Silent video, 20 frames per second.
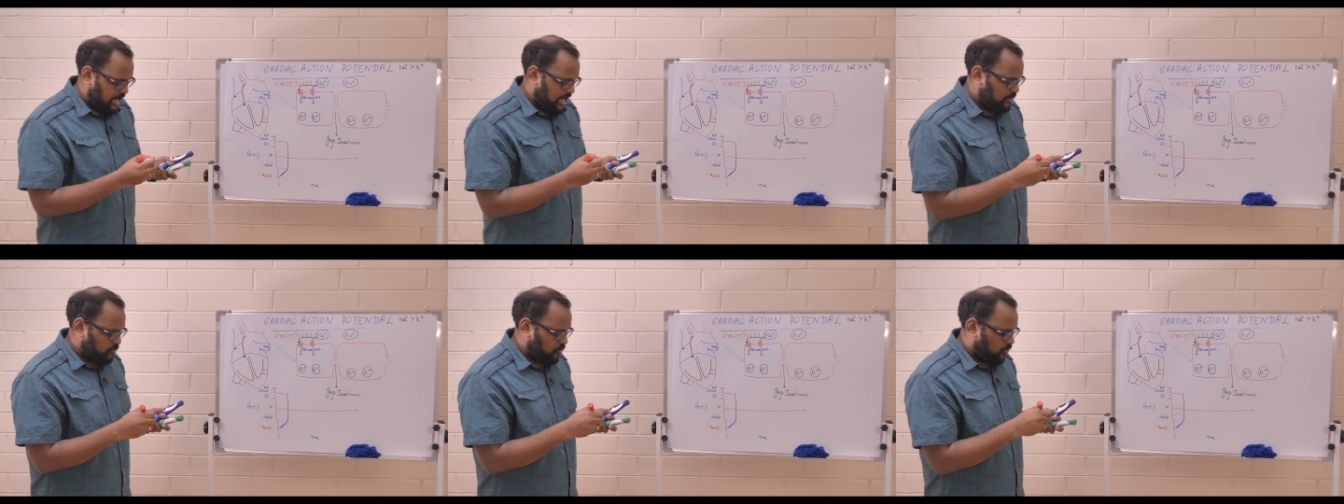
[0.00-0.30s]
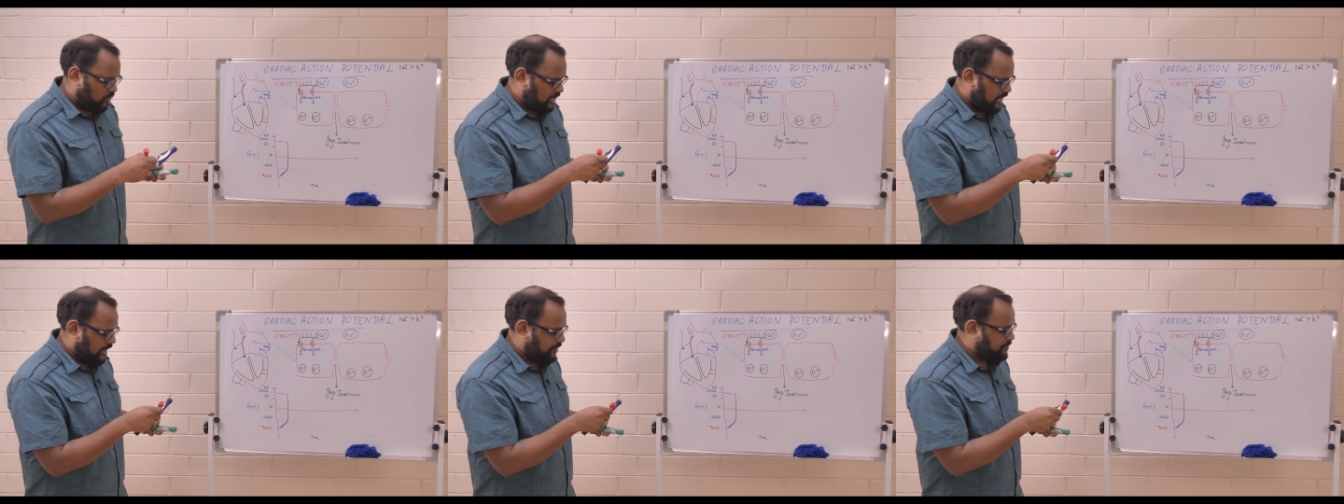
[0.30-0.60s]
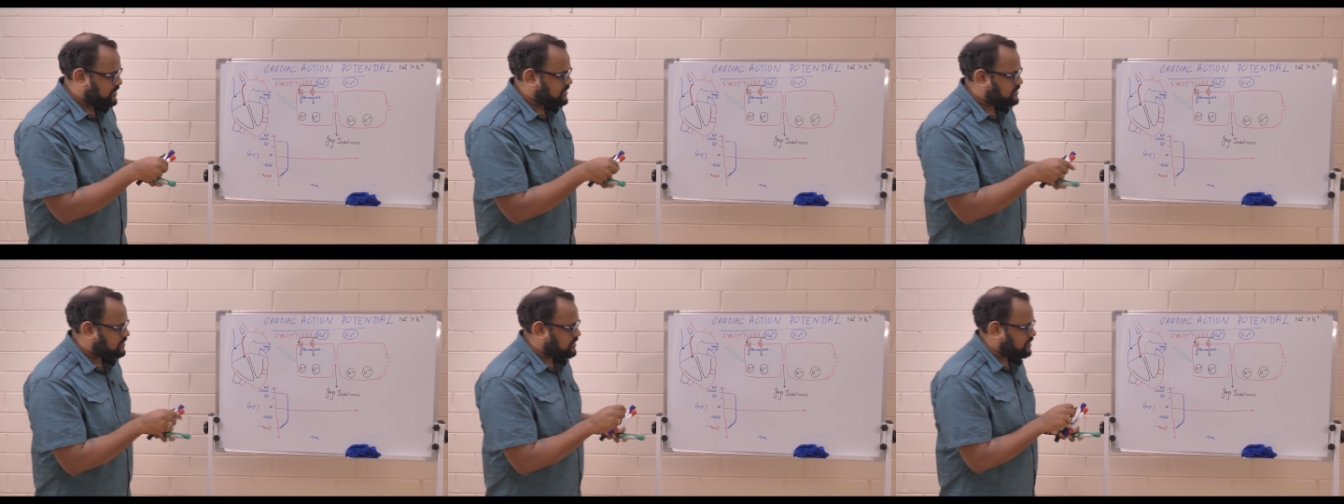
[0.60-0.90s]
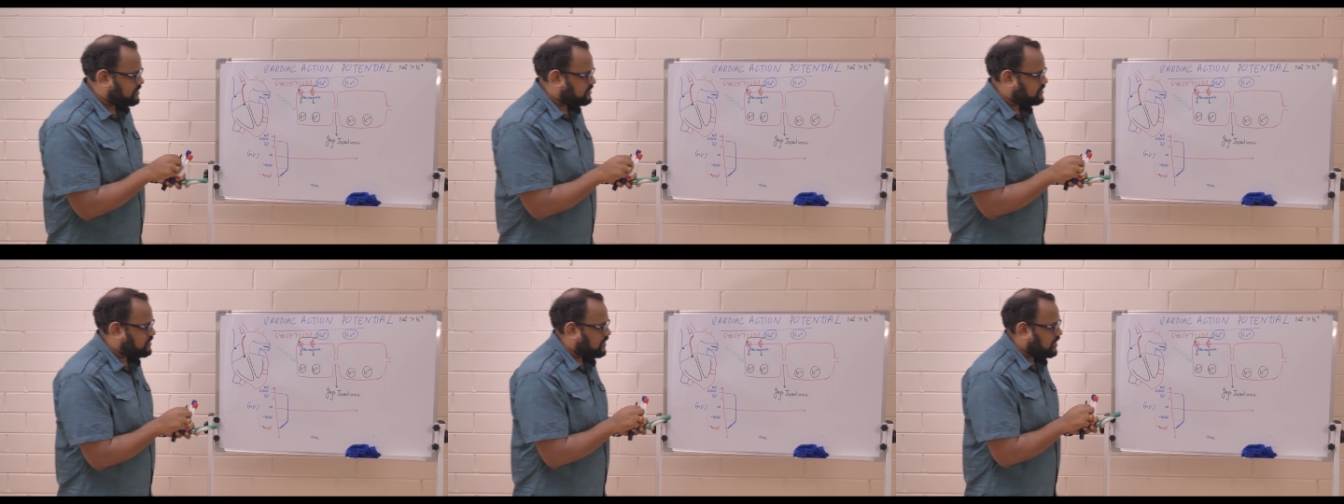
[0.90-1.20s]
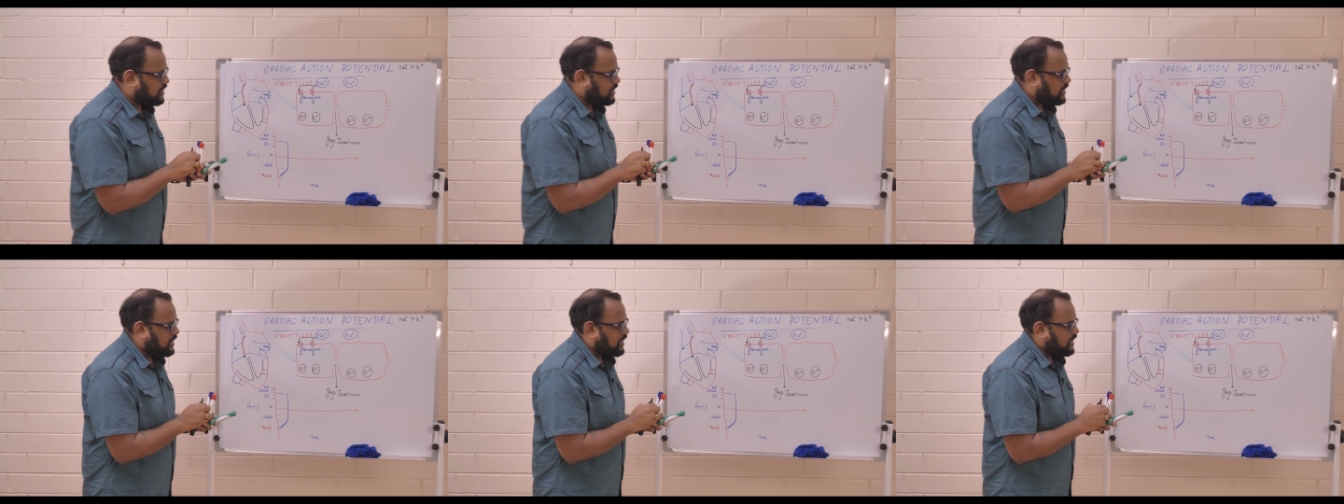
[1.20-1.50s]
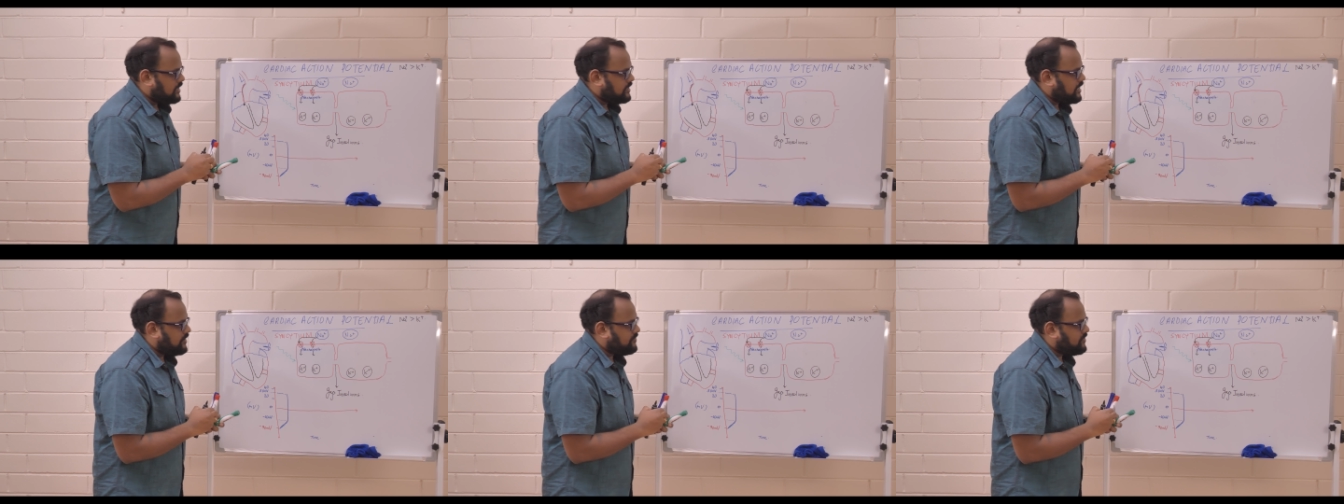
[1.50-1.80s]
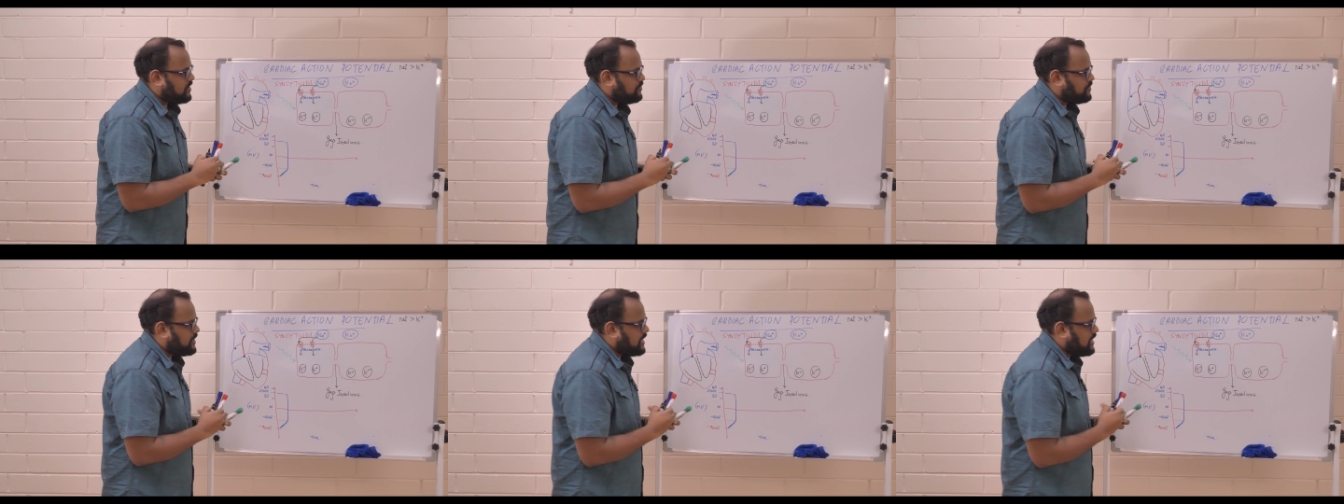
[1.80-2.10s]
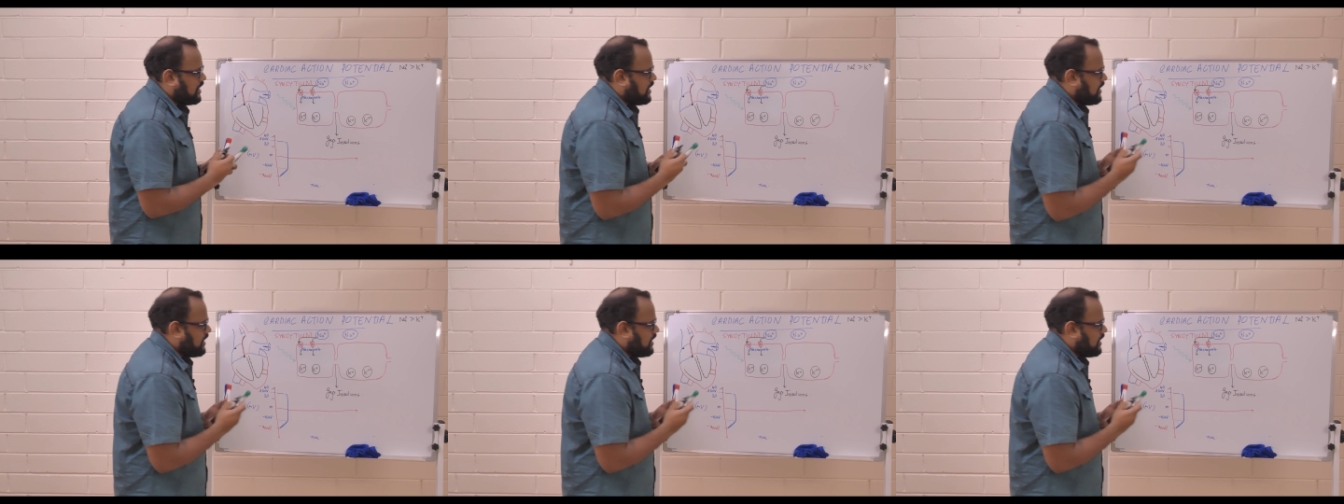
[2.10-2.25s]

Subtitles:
And what happens is, there will be